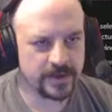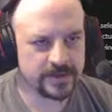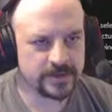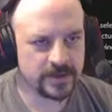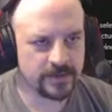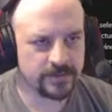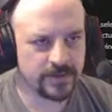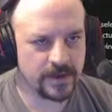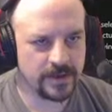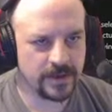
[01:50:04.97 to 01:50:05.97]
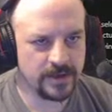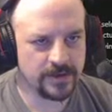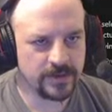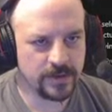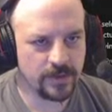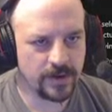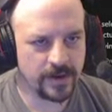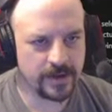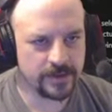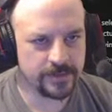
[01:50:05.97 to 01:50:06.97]
on stuff, on any of the
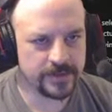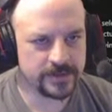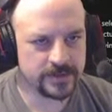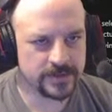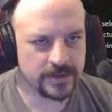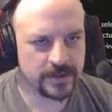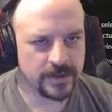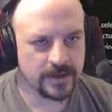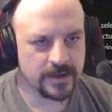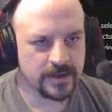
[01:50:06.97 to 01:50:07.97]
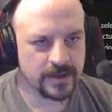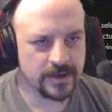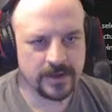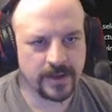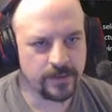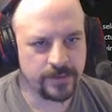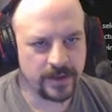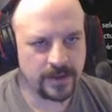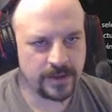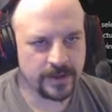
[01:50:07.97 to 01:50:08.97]
UI elements, and they would
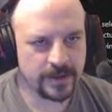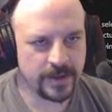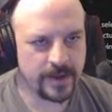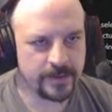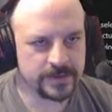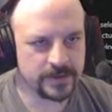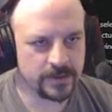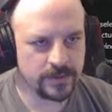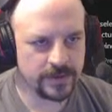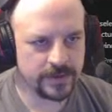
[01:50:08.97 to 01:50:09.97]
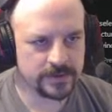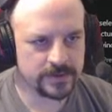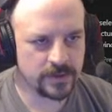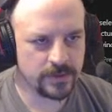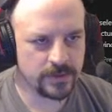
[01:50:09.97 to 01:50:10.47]
be like absolutely so